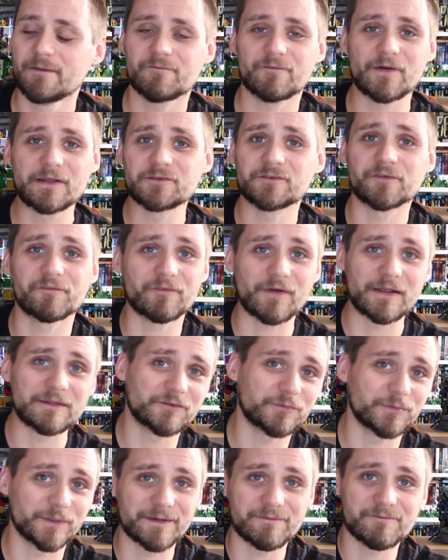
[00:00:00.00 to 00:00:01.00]
Friends of
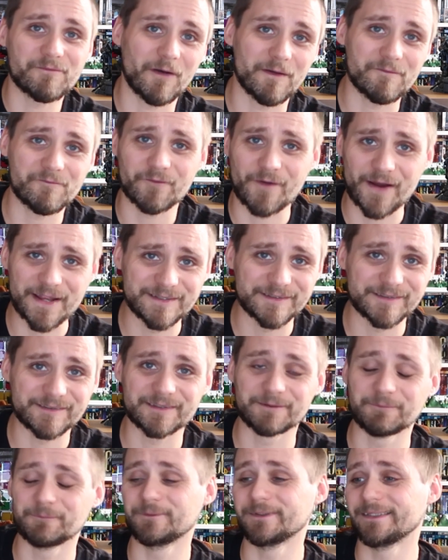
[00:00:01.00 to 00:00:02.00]
friends would invite
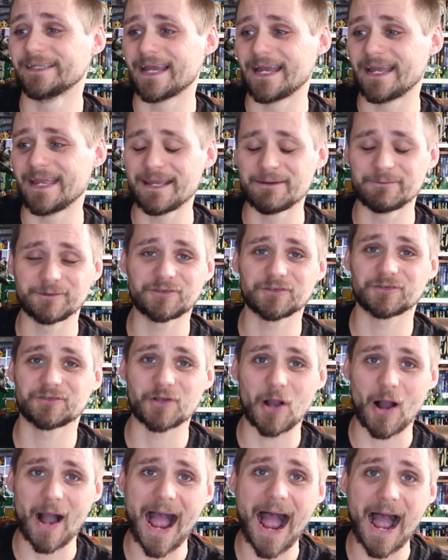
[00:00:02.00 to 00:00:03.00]
friends, and yeah, it just
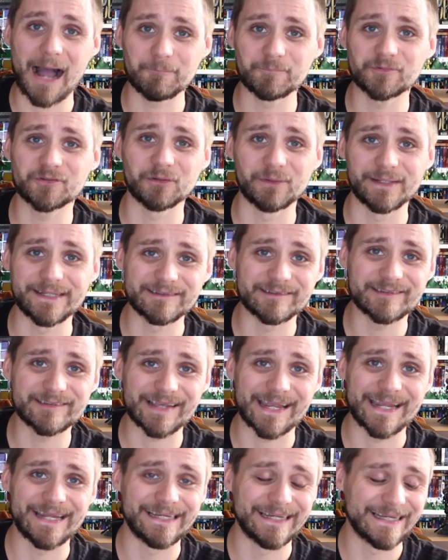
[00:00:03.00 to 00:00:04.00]
got absolutely
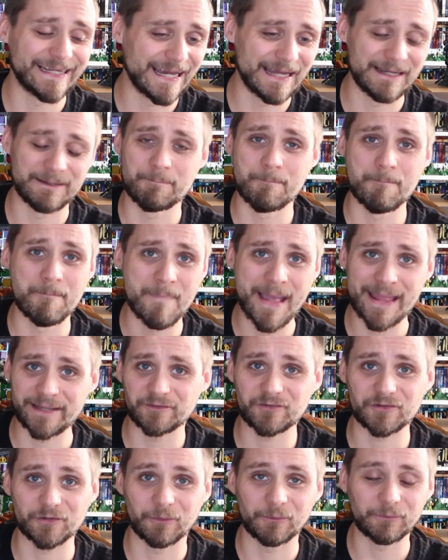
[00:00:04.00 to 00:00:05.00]
insane and
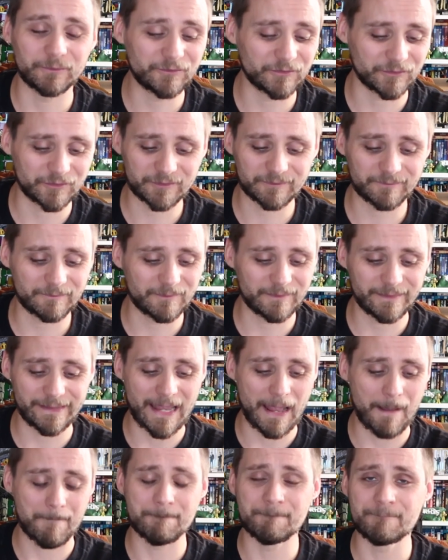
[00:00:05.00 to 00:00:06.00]
mental. Just,
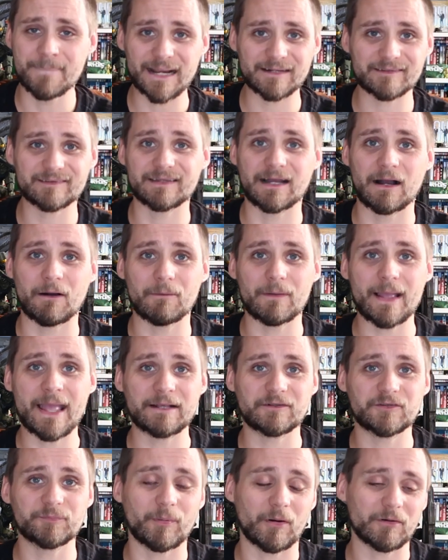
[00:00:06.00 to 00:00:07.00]
yeah, maxed out
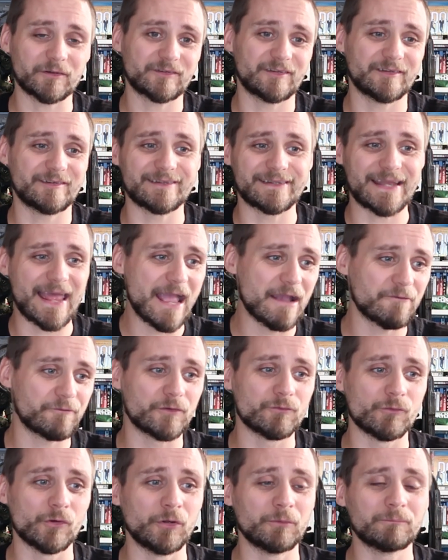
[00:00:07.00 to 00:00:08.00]
Xboxes in
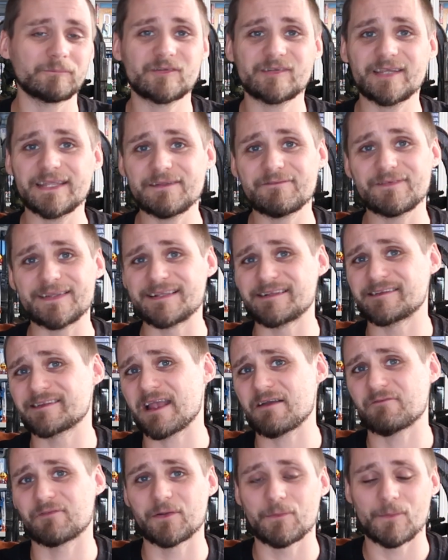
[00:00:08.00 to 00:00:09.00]
every room, TVs
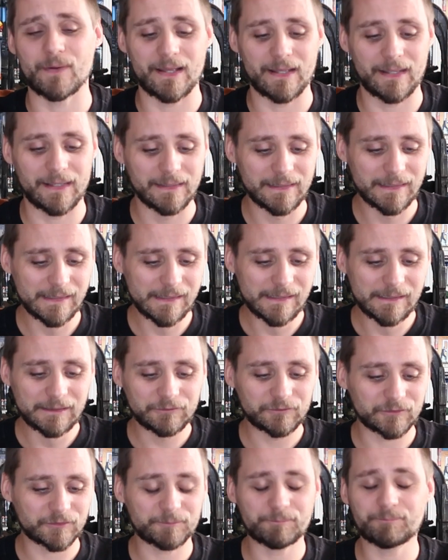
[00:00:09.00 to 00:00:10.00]
everywhere,
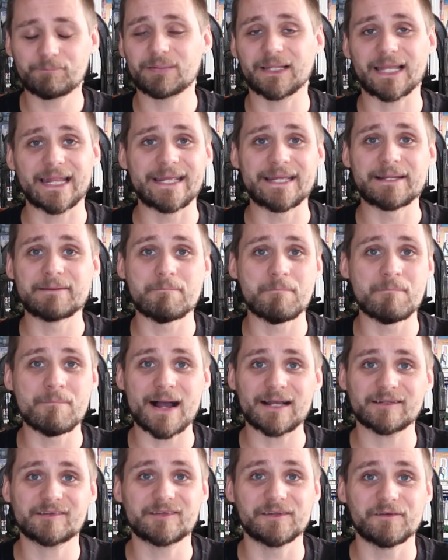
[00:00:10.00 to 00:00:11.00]
just playing
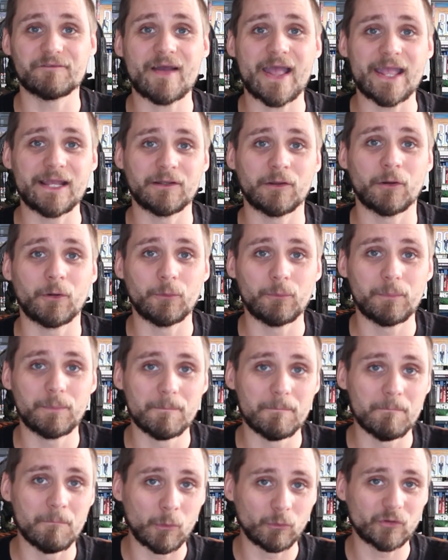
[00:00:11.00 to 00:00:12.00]
massive Halo
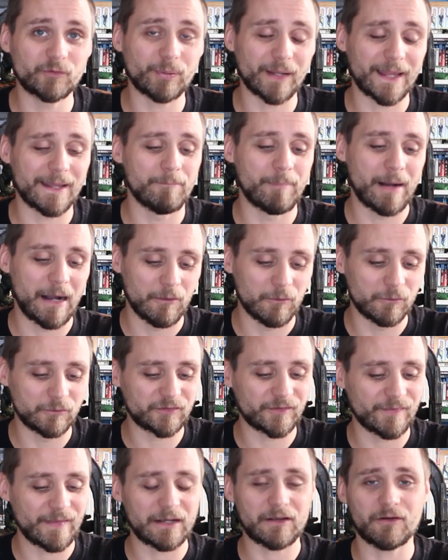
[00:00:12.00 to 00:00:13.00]
multiplayer
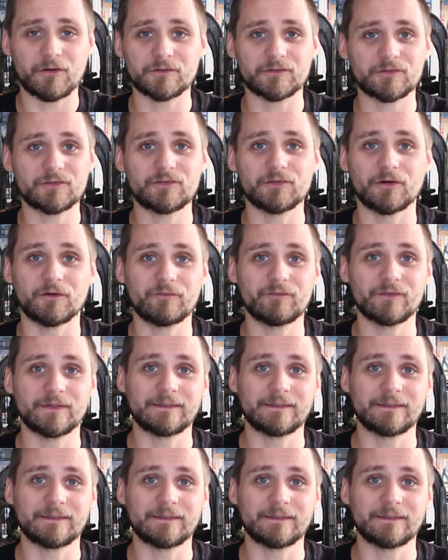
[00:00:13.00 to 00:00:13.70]
battles and that kind of stuff.